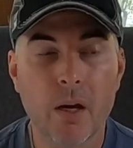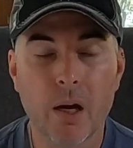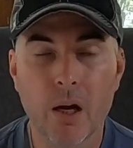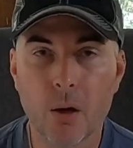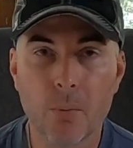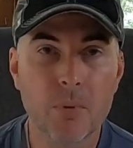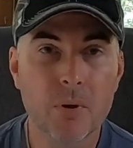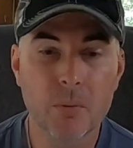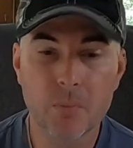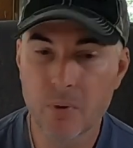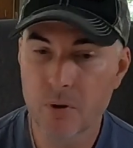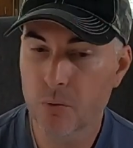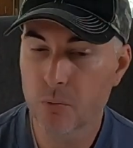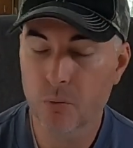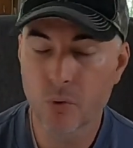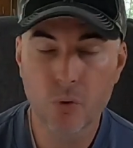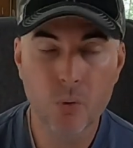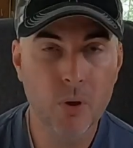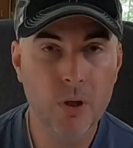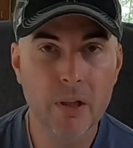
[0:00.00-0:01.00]

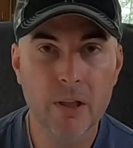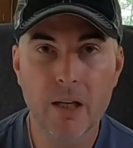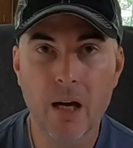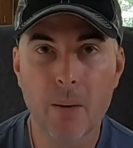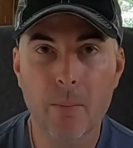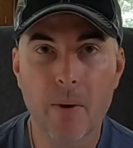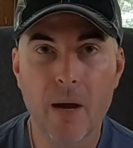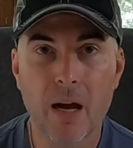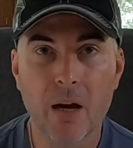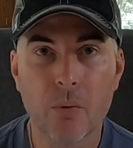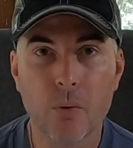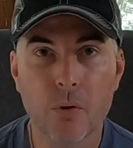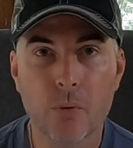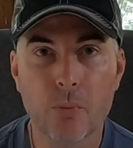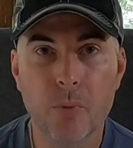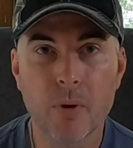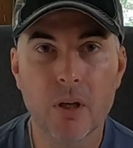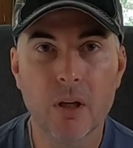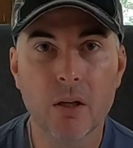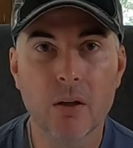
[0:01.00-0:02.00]
Airbnb quickly got back
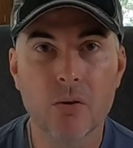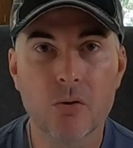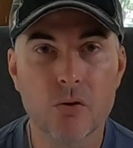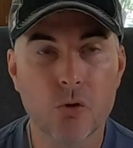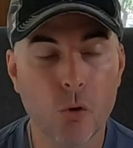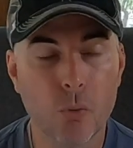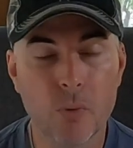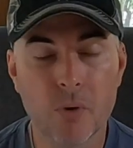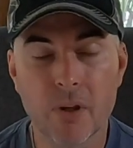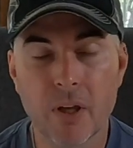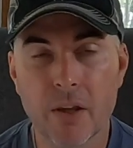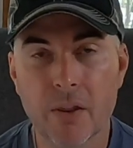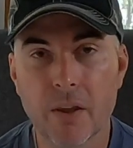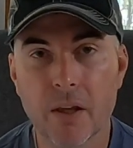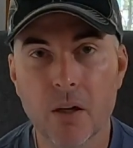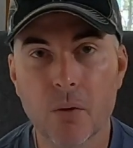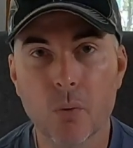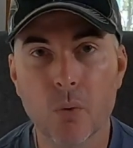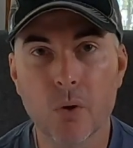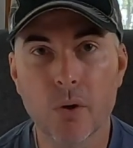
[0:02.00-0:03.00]
with me, told me that
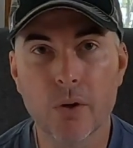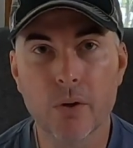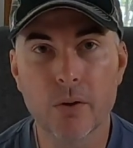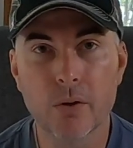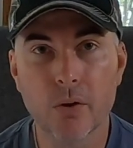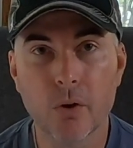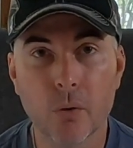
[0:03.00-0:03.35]
they would,